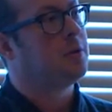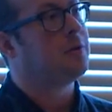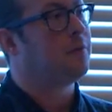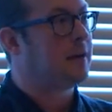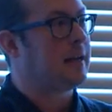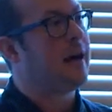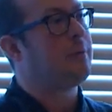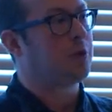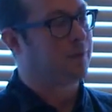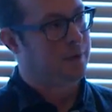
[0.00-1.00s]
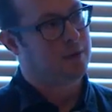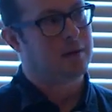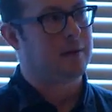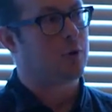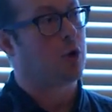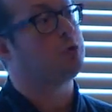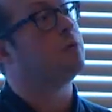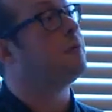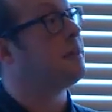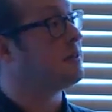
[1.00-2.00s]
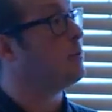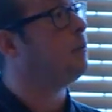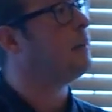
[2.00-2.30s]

to find out how much further they've got or if they're still